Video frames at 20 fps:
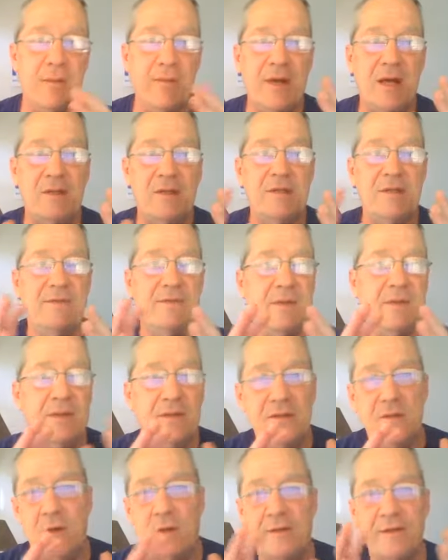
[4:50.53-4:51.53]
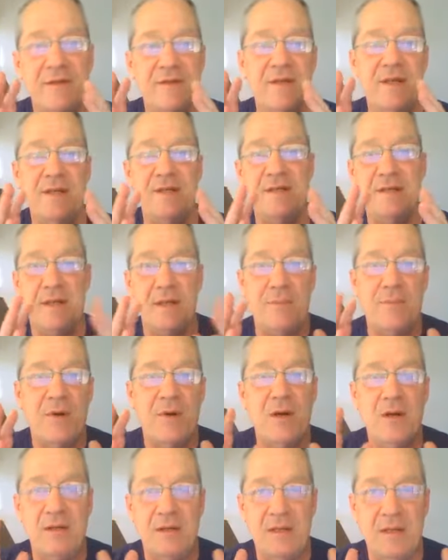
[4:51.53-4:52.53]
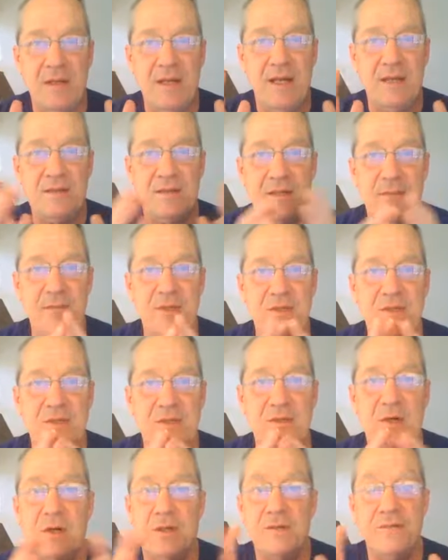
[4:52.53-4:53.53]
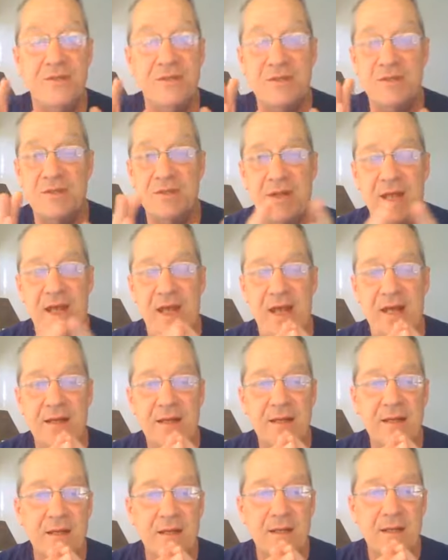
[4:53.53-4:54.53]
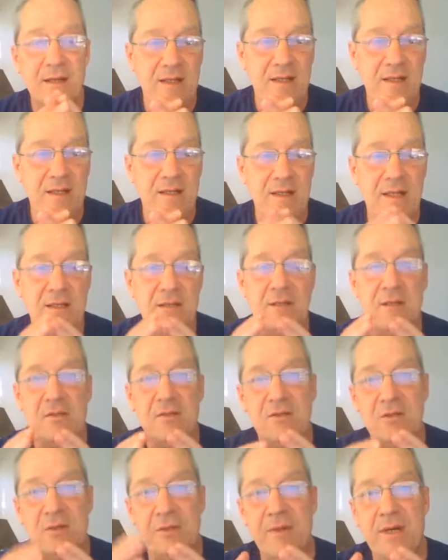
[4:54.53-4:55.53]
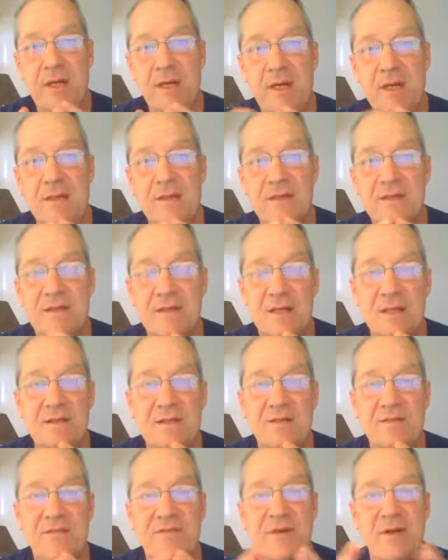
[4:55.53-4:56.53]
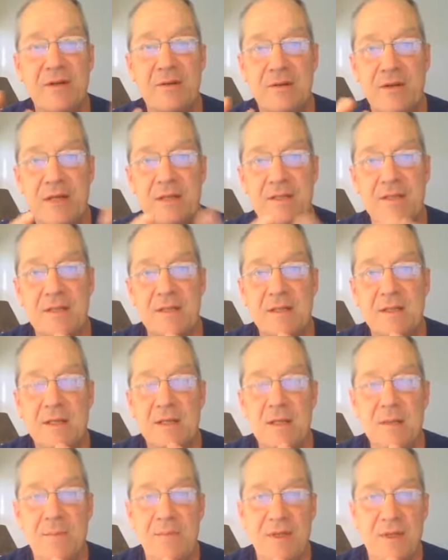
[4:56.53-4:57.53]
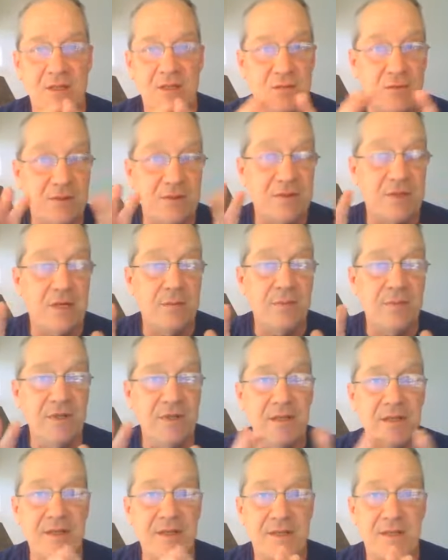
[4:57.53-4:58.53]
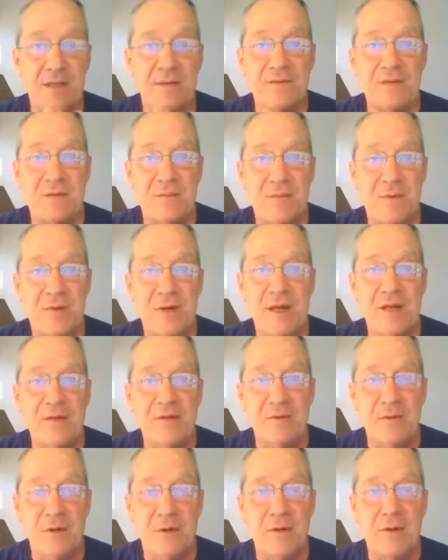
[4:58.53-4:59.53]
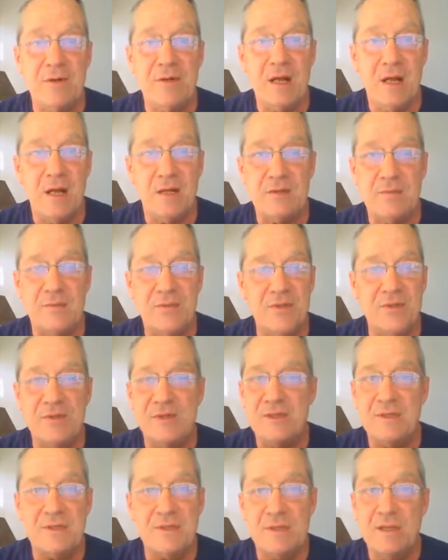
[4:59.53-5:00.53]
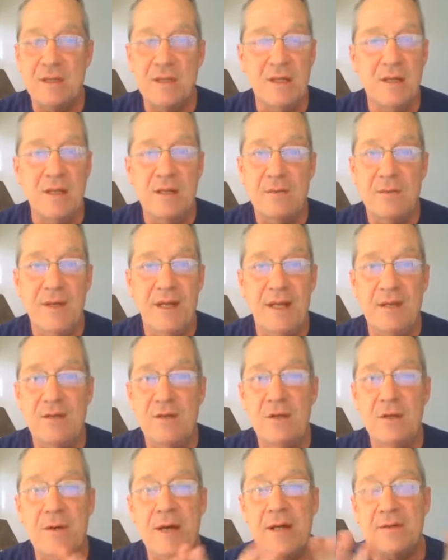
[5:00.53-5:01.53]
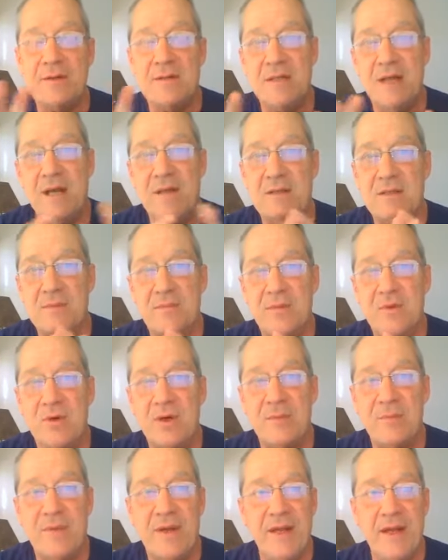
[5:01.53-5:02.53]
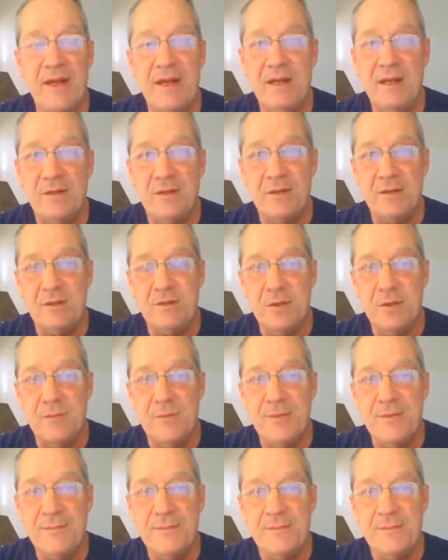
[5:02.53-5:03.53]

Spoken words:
about all the things that are part of the NAASCA mission. All of us do that. And then contributing in the sense of fundraising, because we're completely self-supporting through our own contributions. We get no outside support by any other group.